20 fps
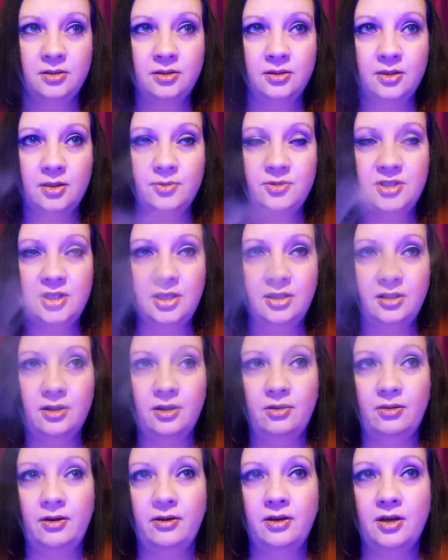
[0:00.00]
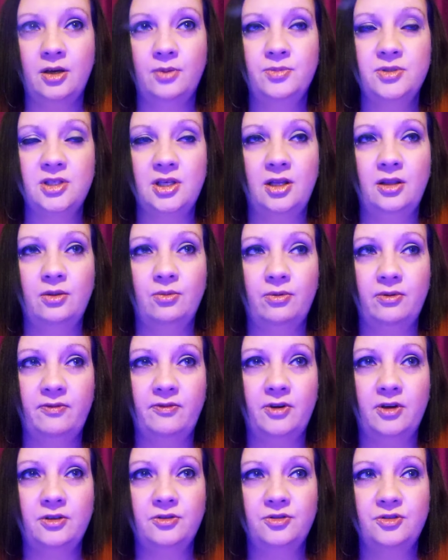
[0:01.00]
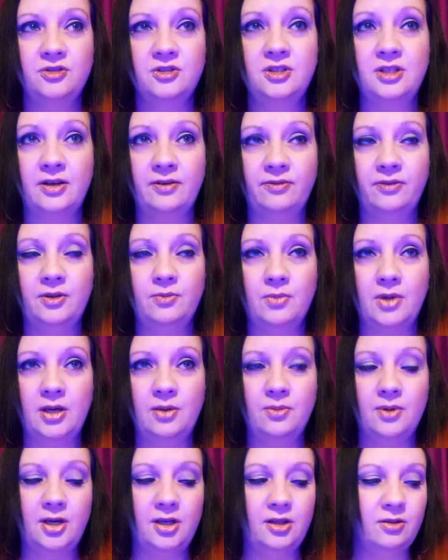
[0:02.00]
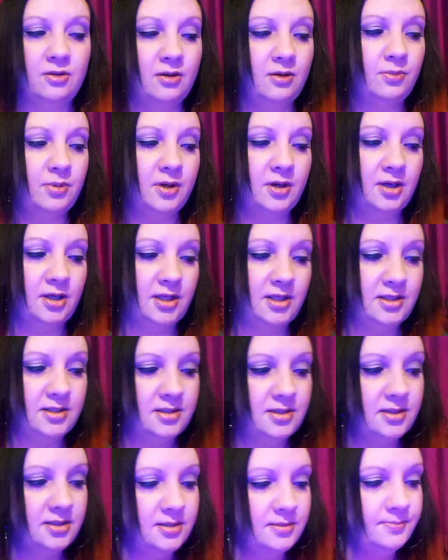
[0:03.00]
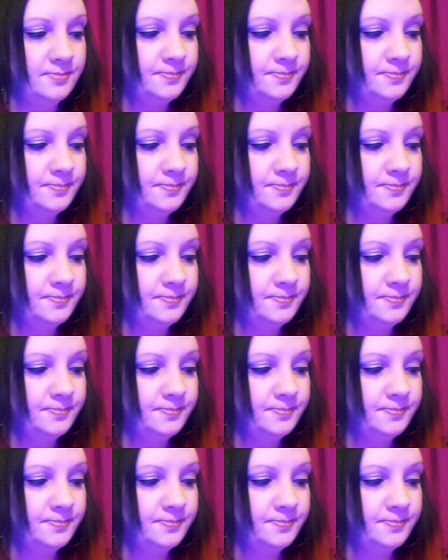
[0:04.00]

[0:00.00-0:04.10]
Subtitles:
I'm seeing Three of Cups in the reverse. Definitely many, many third parties.